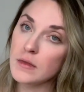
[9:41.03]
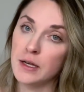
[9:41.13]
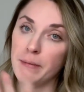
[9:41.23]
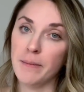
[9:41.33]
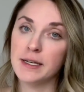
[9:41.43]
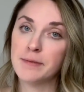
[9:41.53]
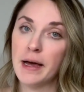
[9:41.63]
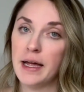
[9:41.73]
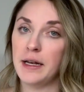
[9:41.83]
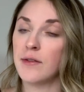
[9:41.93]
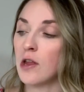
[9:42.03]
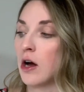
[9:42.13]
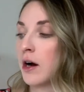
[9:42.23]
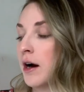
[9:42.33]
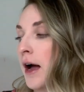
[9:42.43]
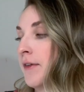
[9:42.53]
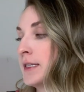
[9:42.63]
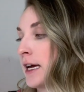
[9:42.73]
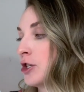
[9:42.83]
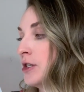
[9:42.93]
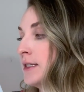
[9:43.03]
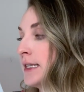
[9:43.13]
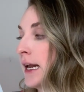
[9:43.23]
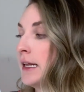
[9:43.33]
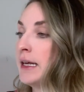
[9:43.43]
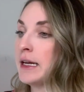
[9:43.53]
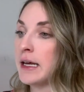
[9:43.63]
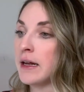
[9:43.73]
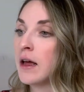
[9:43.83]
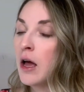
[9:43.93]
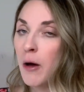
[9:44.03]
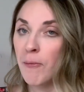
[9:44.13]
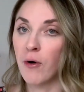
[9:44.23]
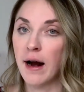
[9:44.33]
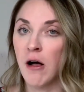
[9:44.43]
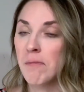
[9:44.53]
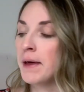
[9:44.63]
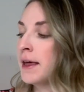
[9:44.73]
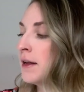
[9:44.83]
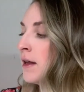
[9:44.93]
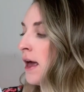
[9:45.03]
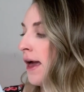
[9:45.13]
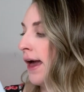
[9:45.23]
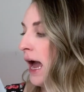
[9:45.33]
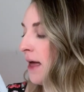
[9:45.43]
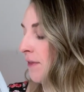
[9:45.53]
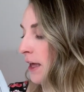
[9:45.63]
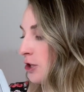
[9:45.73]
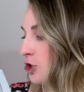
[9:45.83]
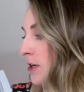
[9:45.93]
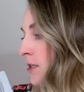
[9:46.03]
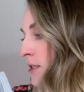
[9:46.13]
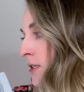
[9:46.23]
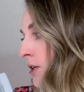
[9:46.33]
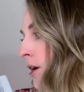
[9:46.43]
Maybe spend longer on the sections that I needed more help in, and then just,